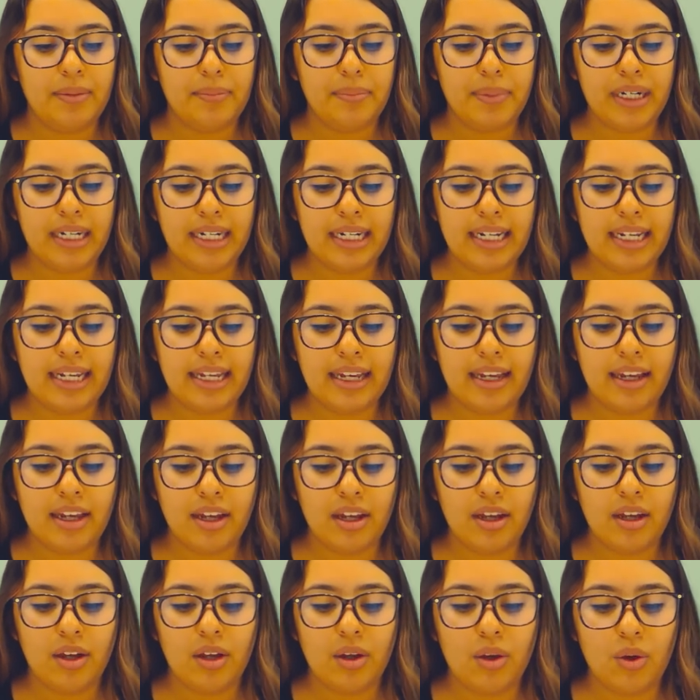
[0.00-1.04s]
Brittany,
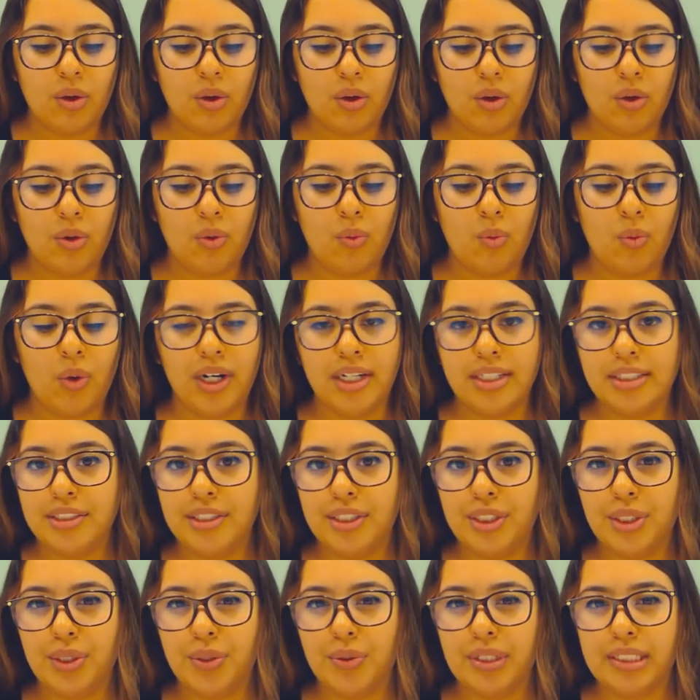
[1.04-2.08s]
what is
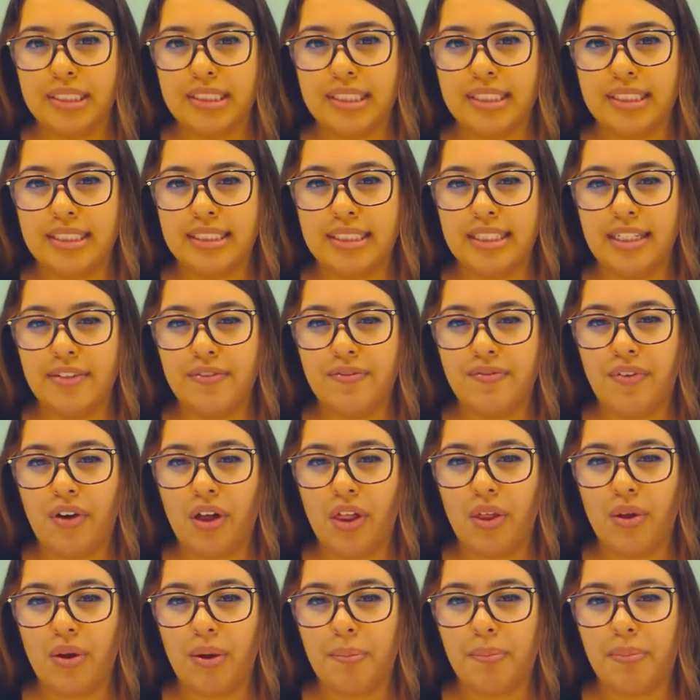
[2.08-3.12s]
the USST
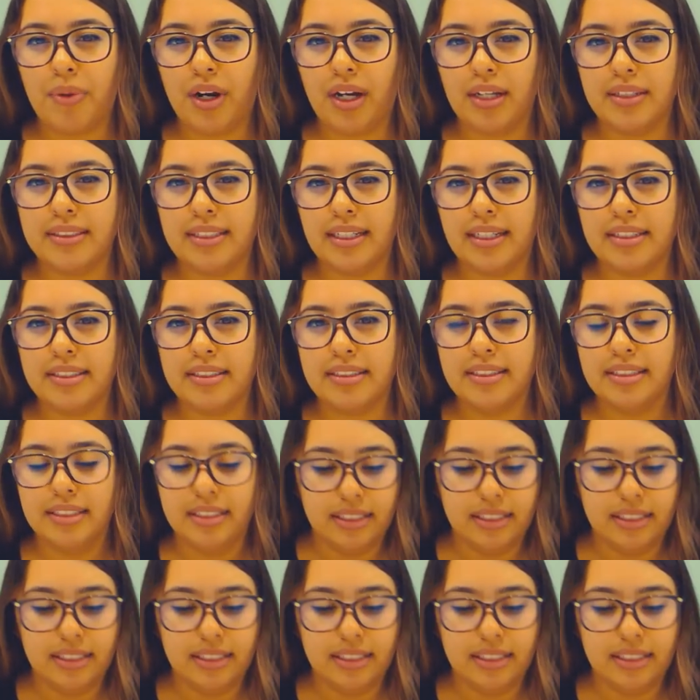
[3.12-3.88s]
follow-up process?